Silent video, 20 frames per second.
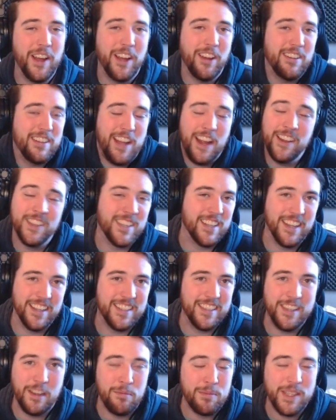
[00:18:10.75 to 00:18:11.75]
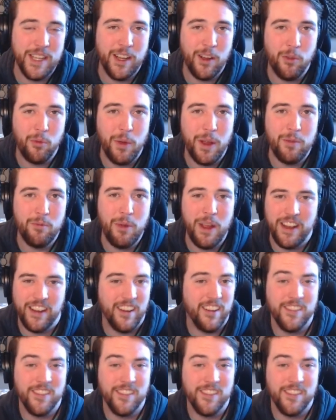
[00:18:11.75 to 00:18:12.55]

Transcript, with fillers: your attention, it seems like a win-win.